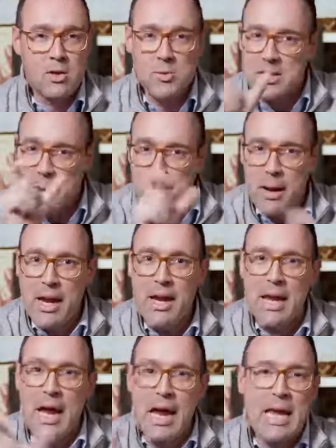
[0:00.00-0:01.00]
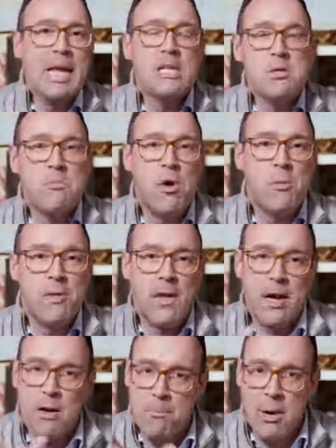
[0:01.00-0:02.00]
So it's a man and a moment
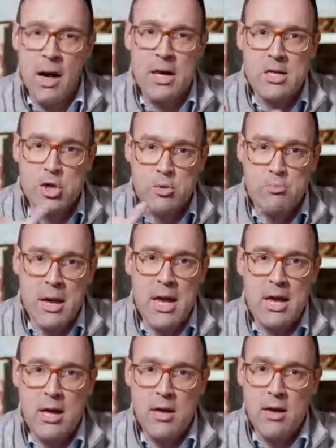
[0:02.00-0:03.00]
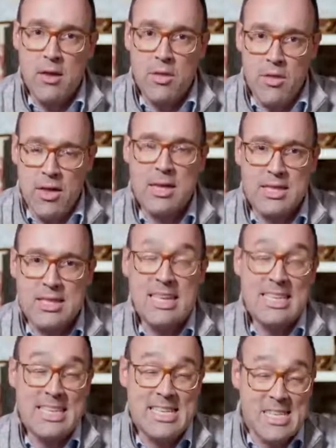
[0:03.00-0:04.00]
that combine to make these
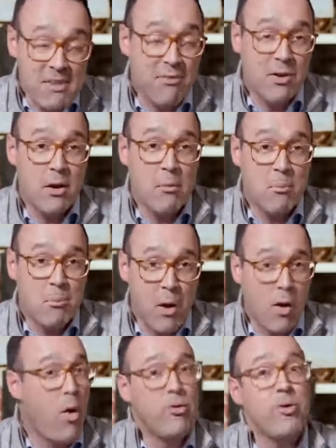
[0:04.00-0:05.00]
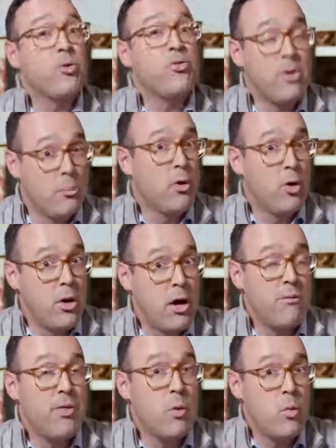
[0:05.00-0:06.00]
things different, but also similar
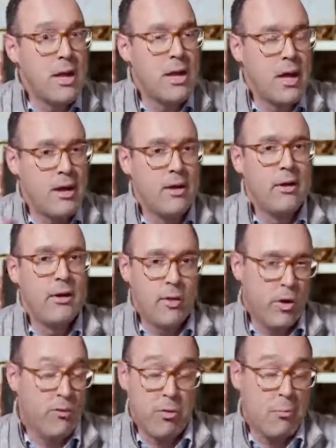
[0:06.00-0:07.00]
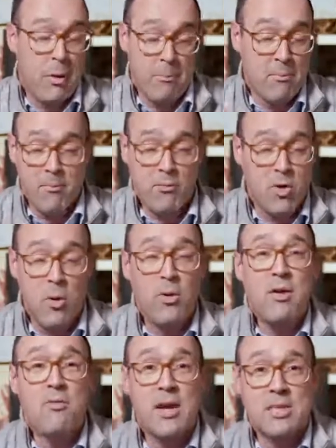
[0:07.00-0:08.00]
enough that we can learn from them.
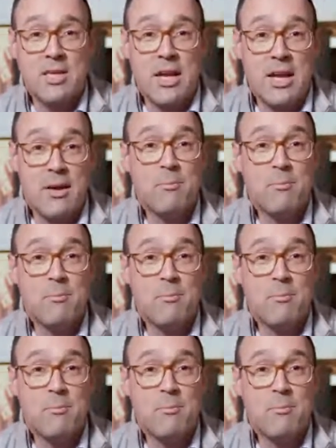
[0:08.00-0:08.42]
Totally fascinating.